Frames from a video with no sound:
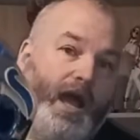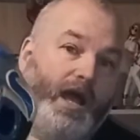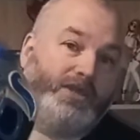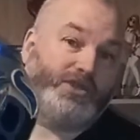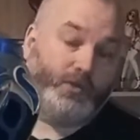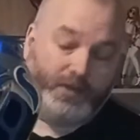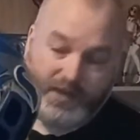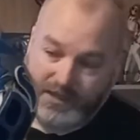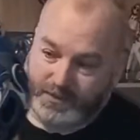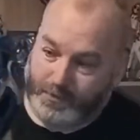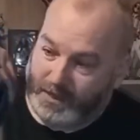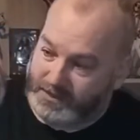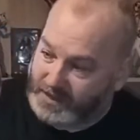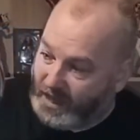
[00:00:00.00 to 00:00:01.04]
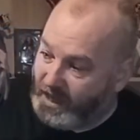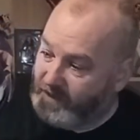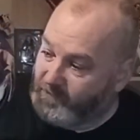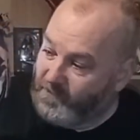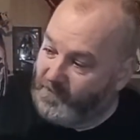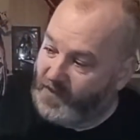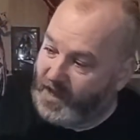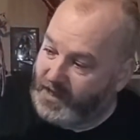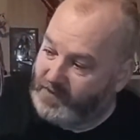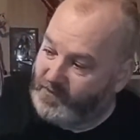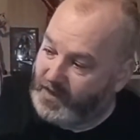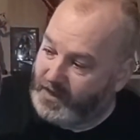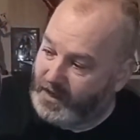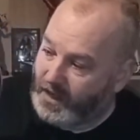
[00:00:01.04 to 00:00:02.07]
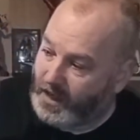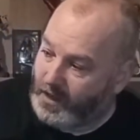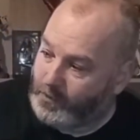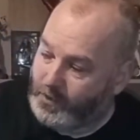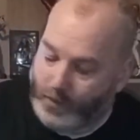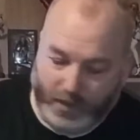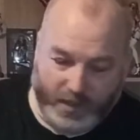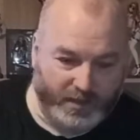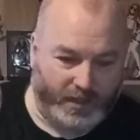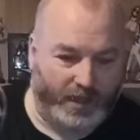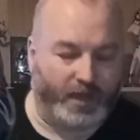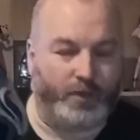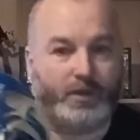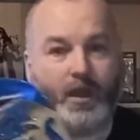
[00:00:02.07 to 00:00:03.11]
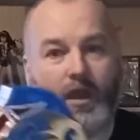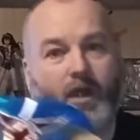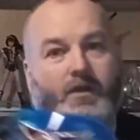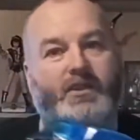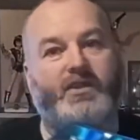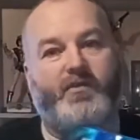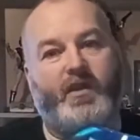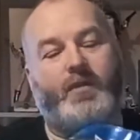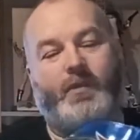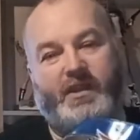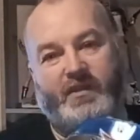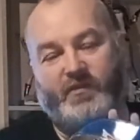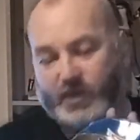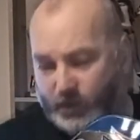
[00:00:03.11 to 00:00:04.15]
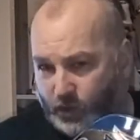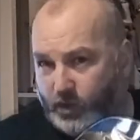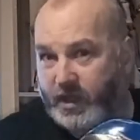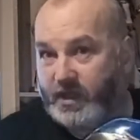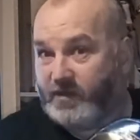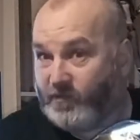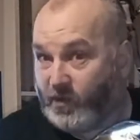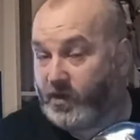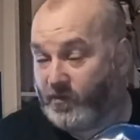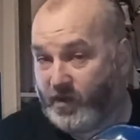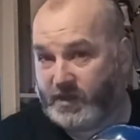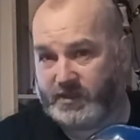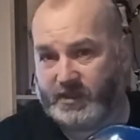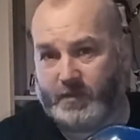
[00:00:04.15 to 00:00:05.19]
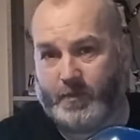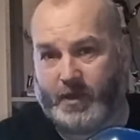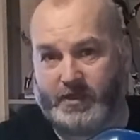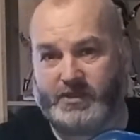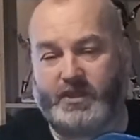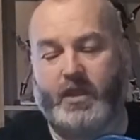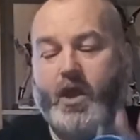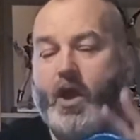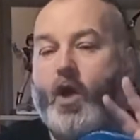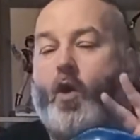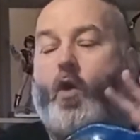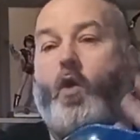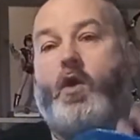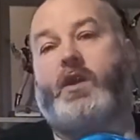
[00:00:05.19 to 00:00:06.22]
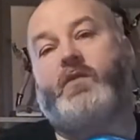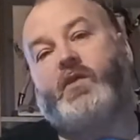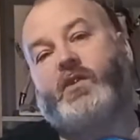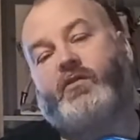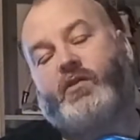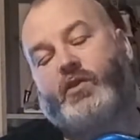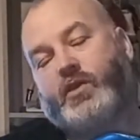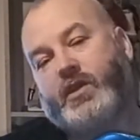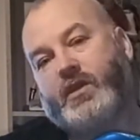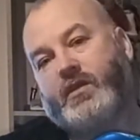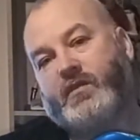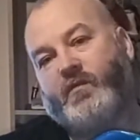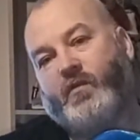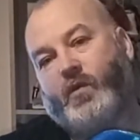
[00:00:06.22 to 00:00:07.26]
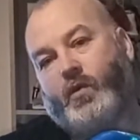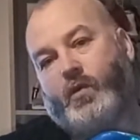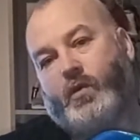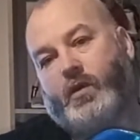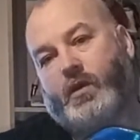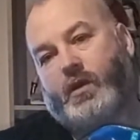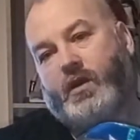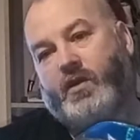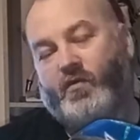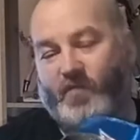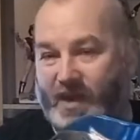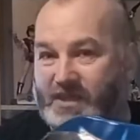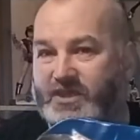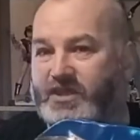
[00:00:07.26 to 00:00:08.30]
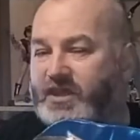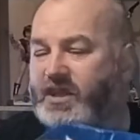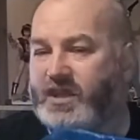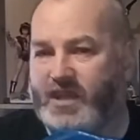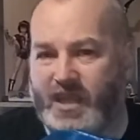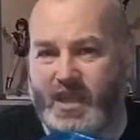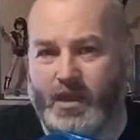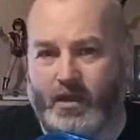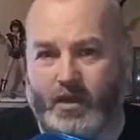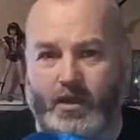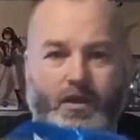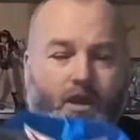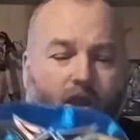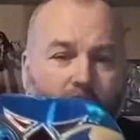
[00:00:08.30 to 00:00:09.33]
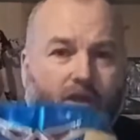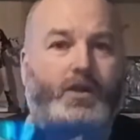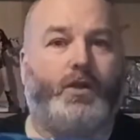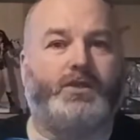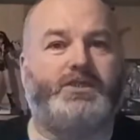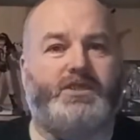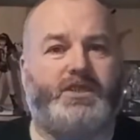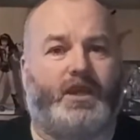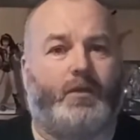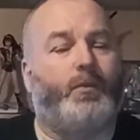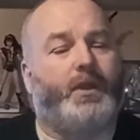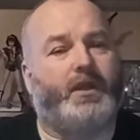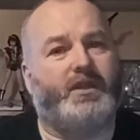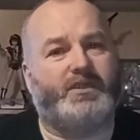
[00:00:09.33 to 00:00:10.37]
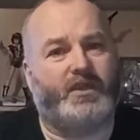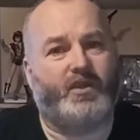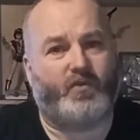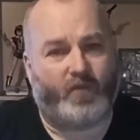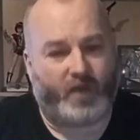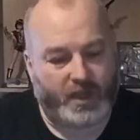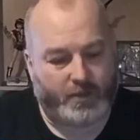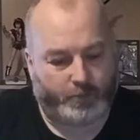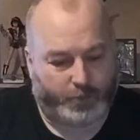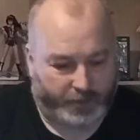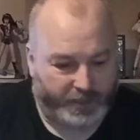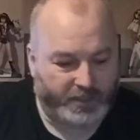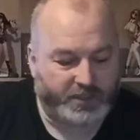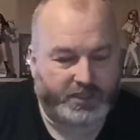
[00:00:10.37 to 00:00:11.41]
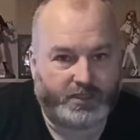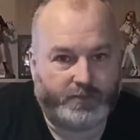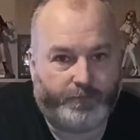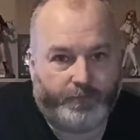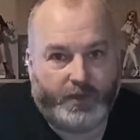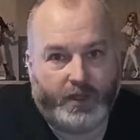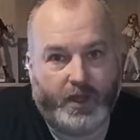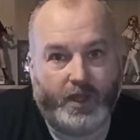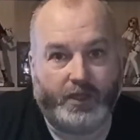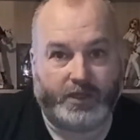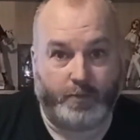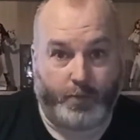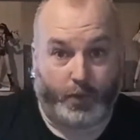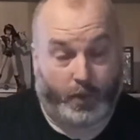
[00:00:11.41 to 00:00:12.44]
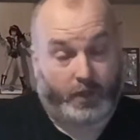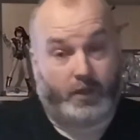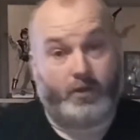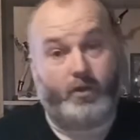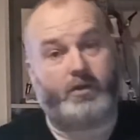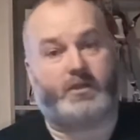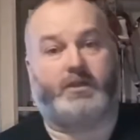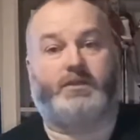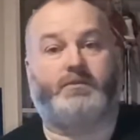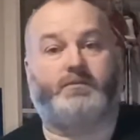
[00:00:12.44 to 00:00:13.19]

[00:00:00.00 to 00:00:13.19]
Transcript: So this mask I'm very, very happy with. I would heartily recommend if you're looking for a wrestling mask or if you're looking for wrestling gear, Closet Champion is a great place to put in an order.